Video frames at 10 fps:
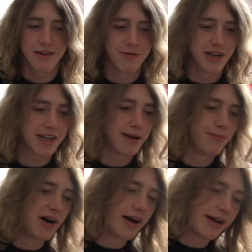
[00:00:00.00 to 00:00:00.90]
Wanna get
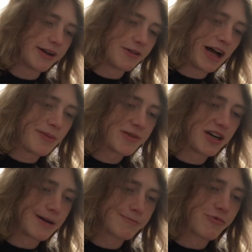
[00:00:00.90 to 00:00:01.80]
my
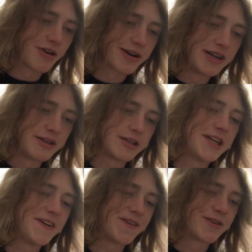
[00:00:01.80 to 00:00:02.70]
laptop working
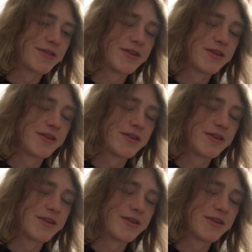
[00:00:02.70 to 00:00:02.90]
here.